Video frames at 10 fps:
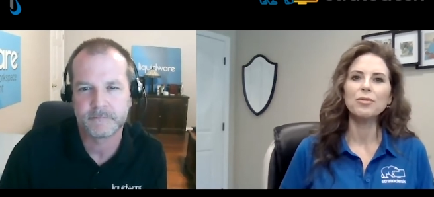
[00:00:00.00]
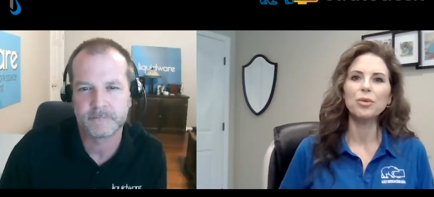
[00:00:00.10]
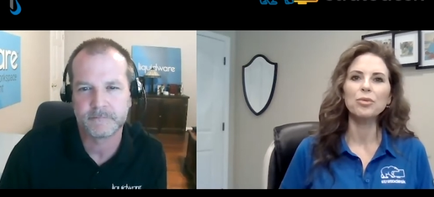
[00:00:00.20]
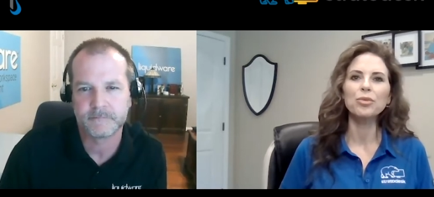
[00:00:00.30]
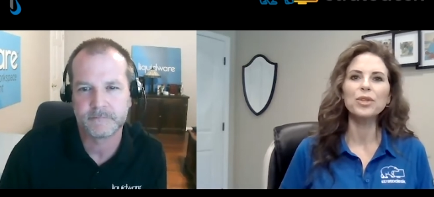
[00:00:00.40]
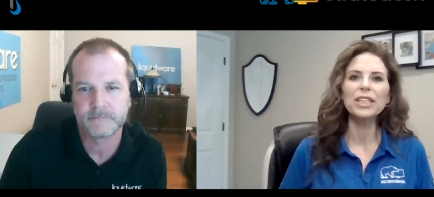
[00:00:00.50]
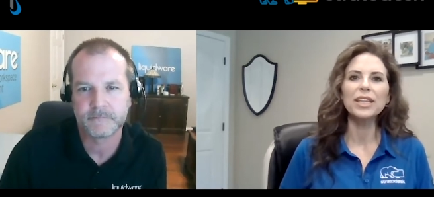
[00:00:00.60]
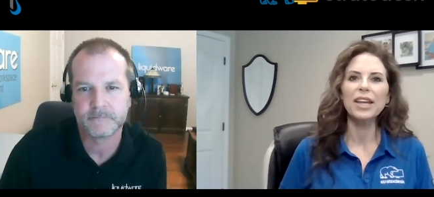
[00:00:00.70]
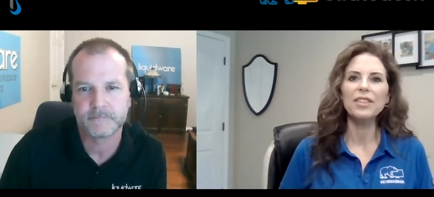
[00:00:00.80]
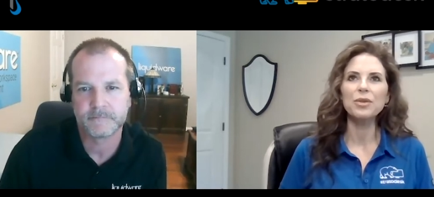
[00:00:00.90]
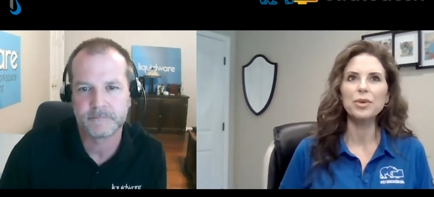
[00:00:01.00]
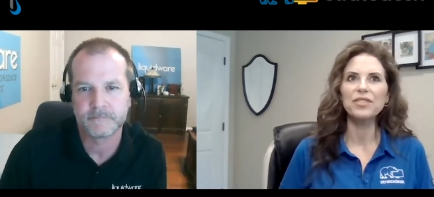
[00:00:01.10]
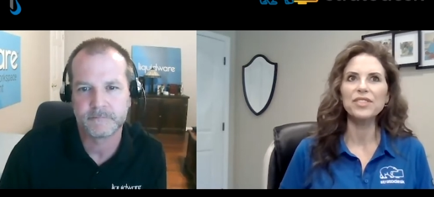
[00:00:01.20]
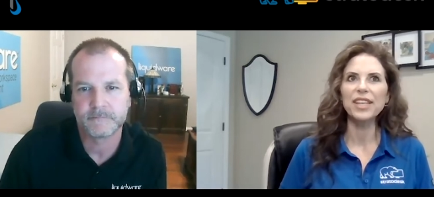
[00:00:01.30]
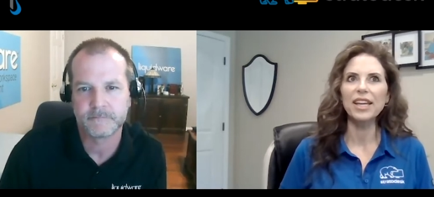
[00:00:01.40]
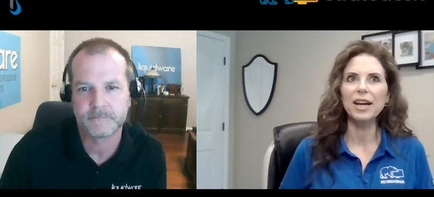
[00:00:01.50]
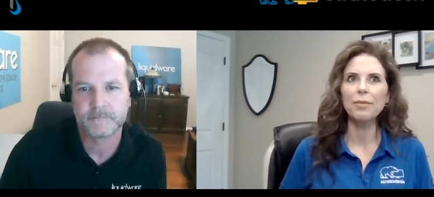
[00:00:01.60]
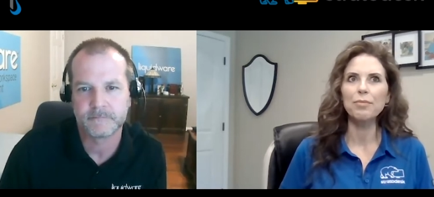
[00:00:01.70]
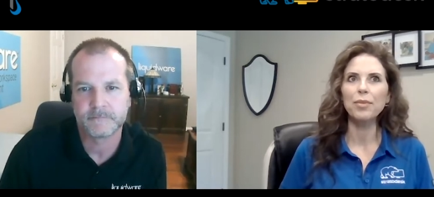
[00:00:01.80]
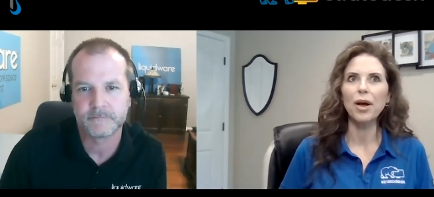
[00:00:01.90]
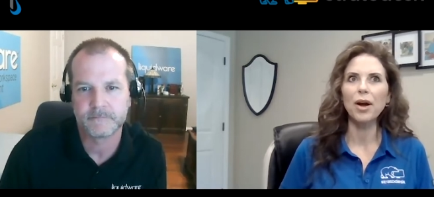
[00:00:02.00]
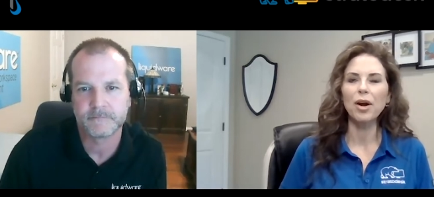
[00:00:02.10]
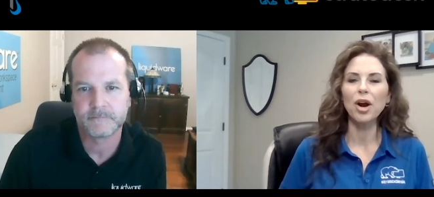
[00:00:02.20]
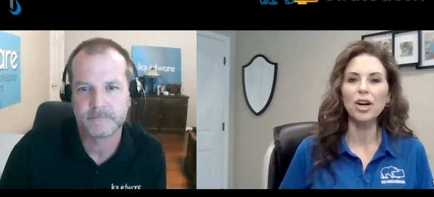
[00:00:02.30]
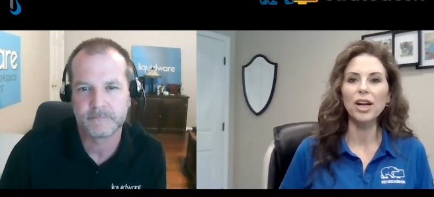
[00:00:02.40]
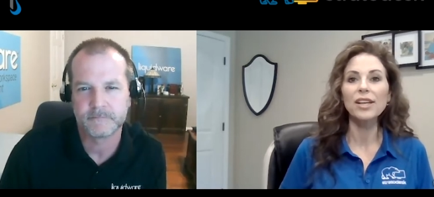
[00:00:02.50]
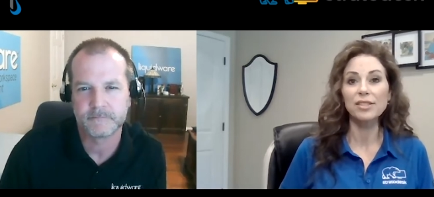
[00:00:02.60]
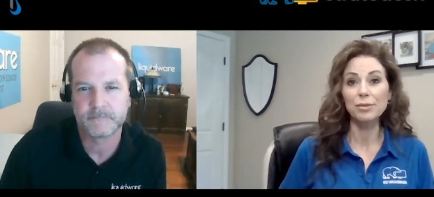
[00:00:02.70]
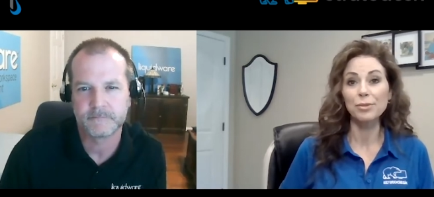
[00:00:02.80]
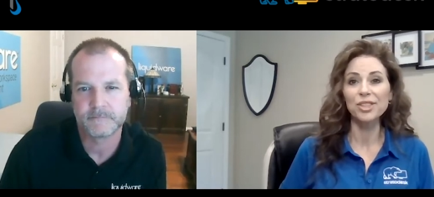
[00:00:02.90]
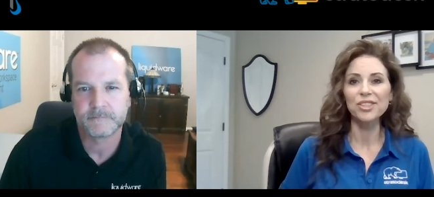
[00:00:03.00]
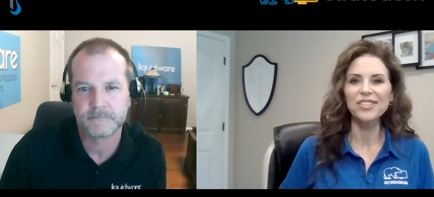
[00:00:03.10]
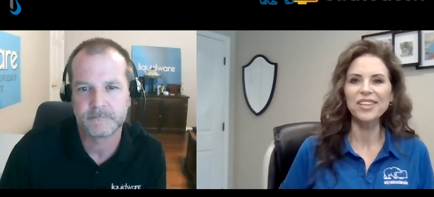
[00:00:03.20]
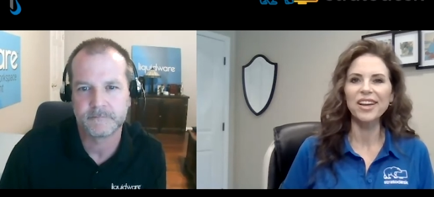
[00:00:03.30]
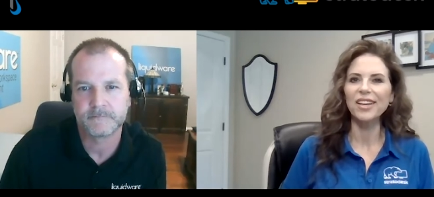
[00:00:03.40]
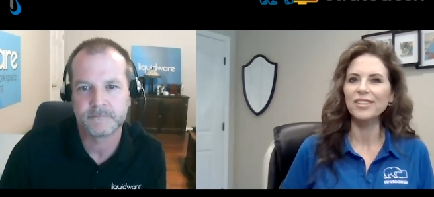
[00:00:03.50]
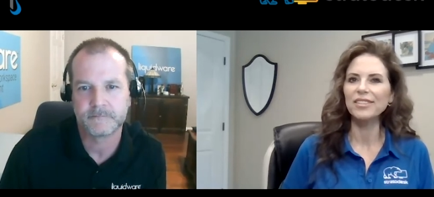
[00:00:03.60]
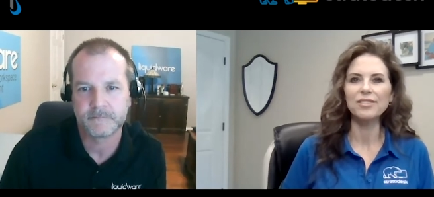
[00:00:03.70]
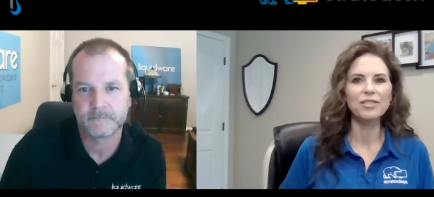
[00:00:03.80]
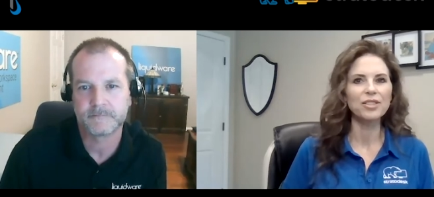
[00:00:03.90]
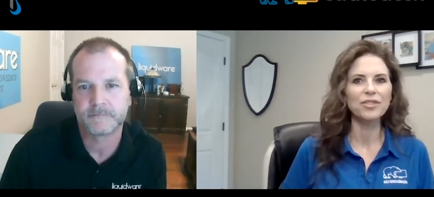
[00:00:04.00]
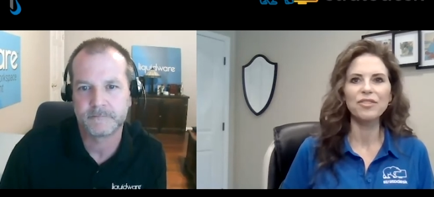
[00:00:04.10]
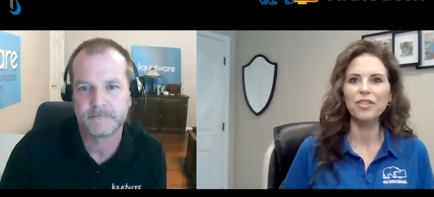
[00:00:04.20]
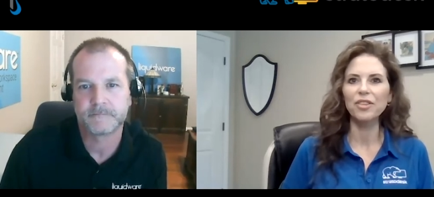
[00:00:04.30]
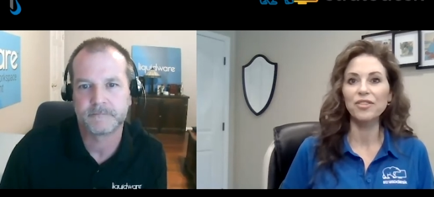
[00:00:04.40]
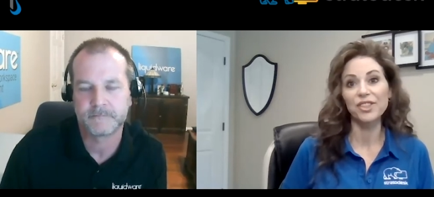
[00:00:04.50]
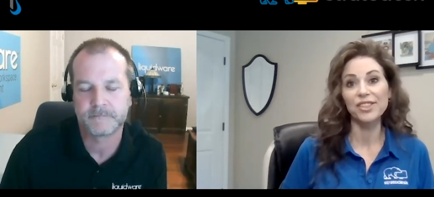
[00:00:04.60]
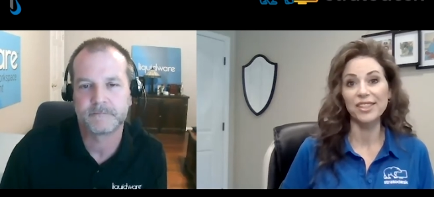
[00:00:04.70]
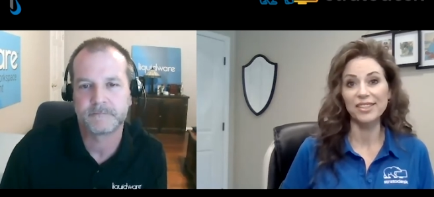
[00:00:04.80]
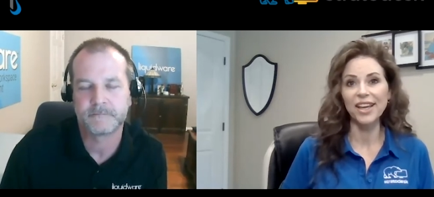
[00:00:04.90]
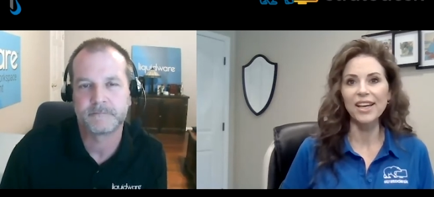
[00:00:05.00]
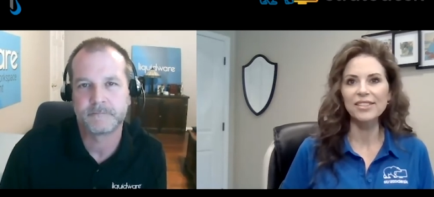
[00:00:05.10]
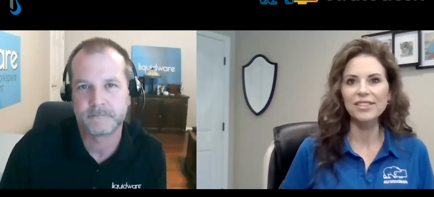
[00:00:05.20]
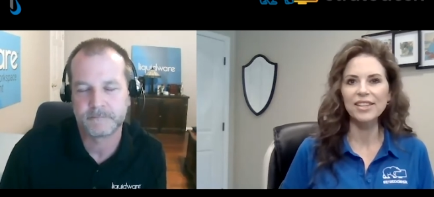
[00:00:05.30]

Speaker 1: really, I think we've set up our customers for success.